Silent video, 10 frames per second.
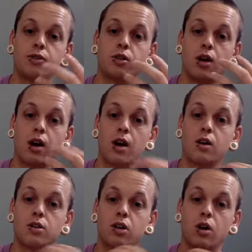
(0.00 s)

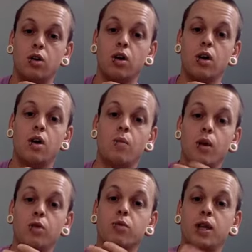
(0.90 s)
So when
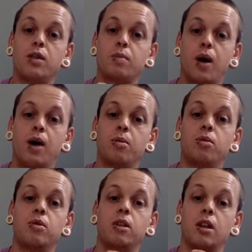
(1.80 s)
you read the
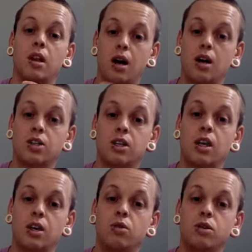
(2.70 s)
Bible, the last
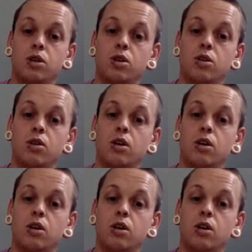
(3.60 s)
thing you do